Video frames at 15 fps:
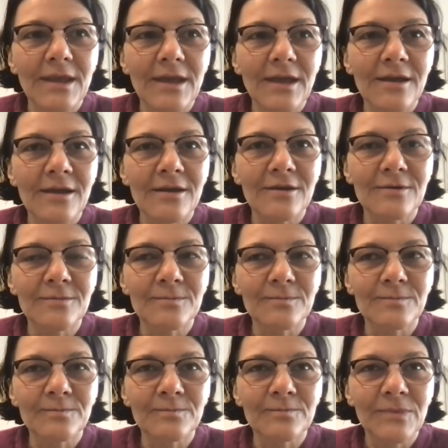
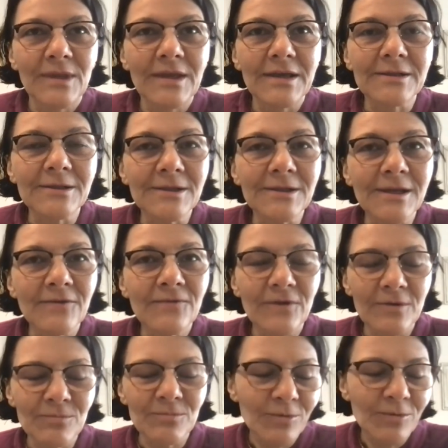um, live
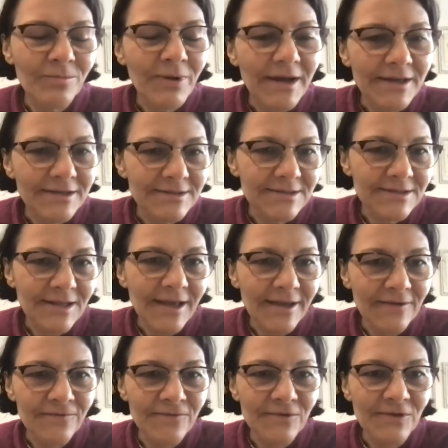a more pious
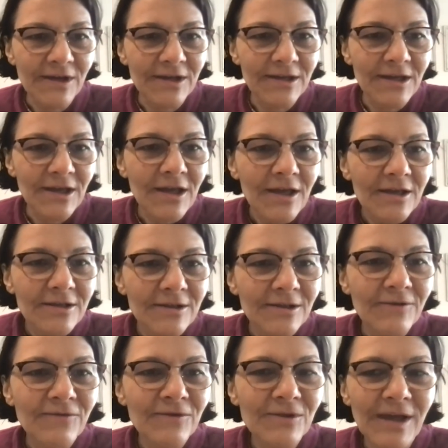life, like
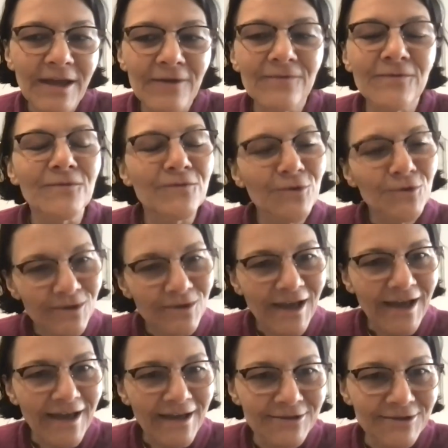live a life of good
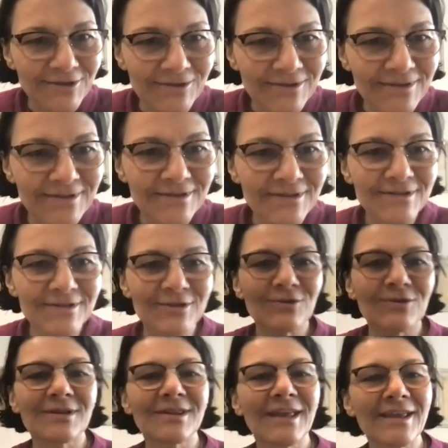actions, so
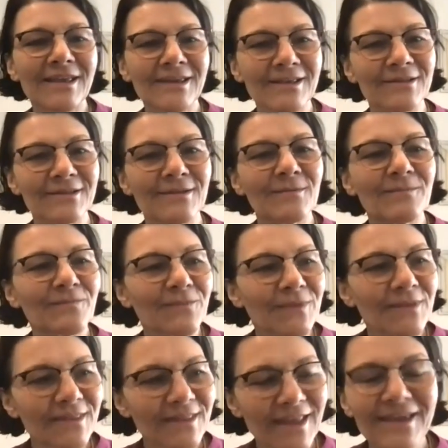that they can
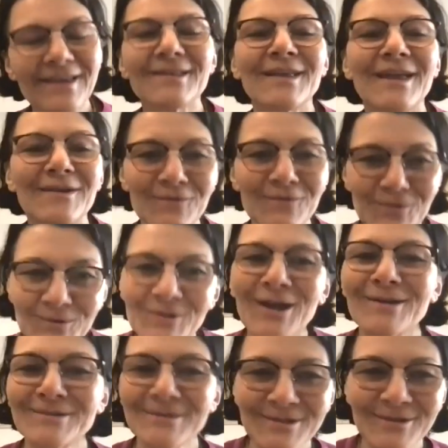they can have good
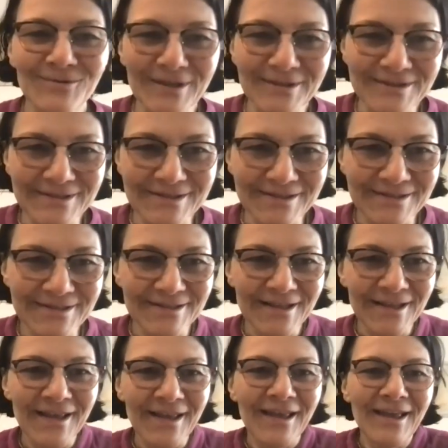consequences.
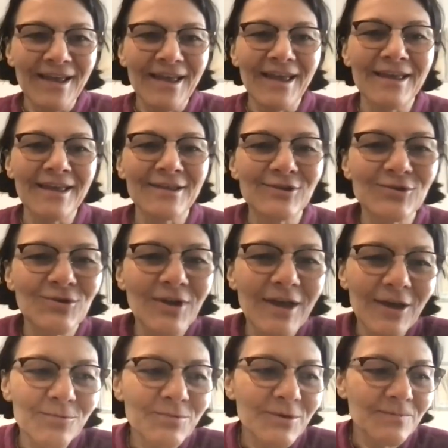And you're
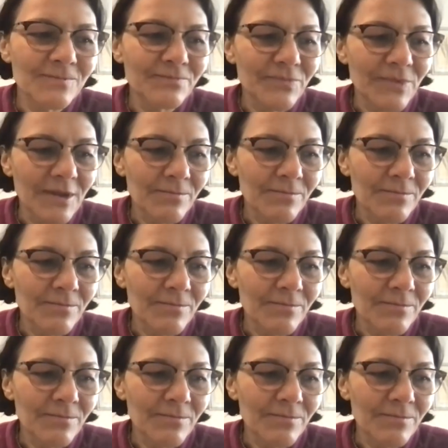helping